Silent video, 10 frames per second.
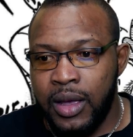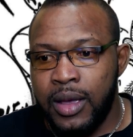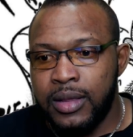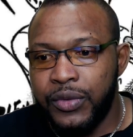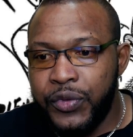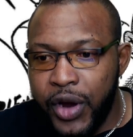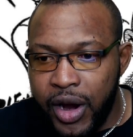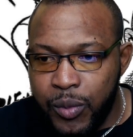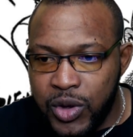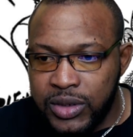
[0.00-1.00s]
The
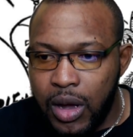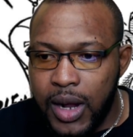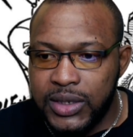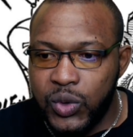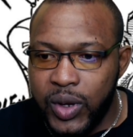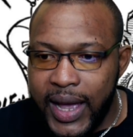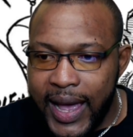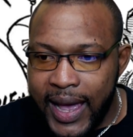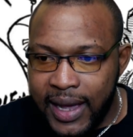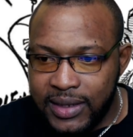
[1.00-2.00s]
firm was also
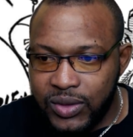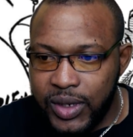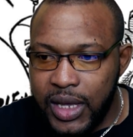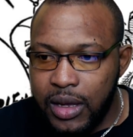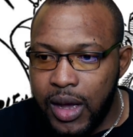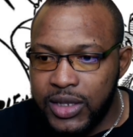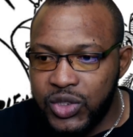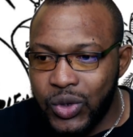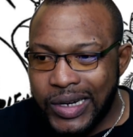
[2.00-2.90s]
asked to deconstruct